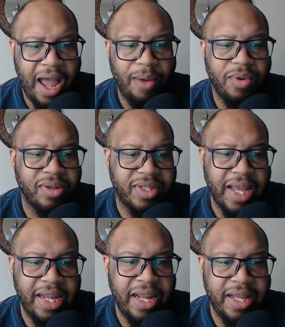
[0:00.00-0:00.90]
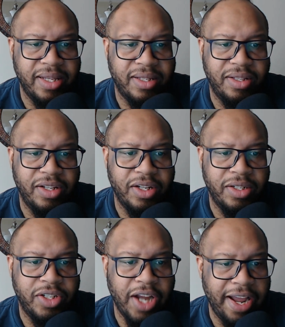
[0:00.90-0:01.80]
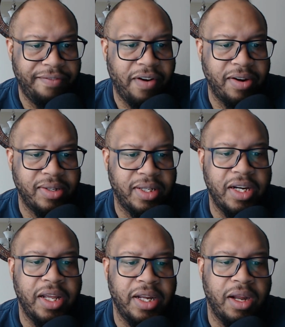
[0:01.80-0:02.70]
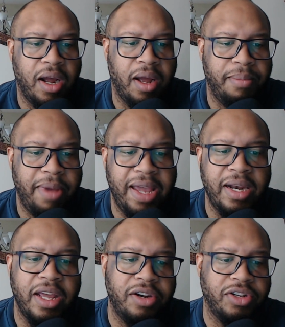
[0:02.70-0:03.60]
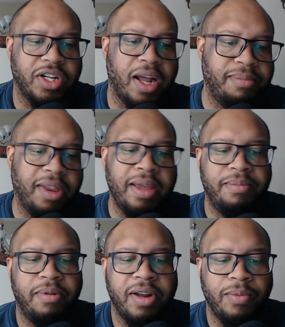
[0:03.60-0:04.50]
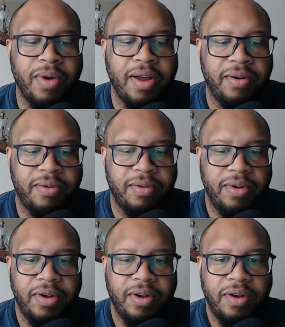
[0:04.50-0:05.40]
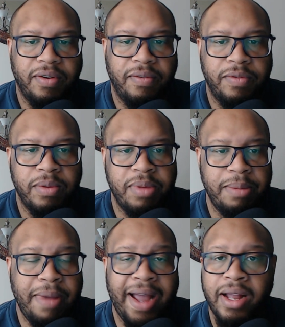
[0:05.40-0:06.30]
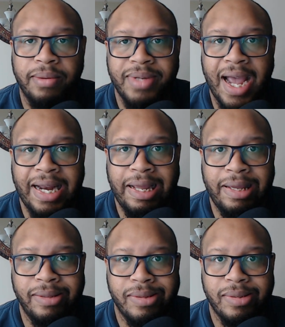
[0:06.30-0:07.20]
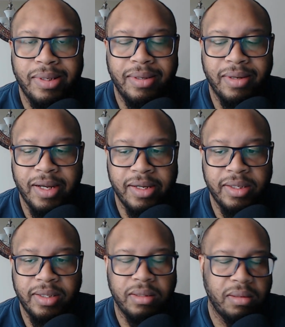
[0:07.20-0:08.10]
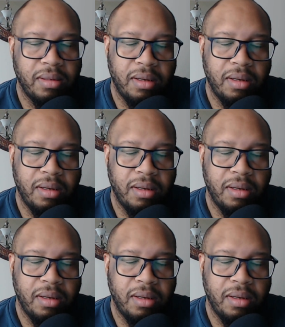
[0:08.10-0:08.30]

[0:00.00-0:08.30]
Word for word: I will say this: Jake Ferguson and uh, Peyton Hendershot played pretty well to be backup tight ends because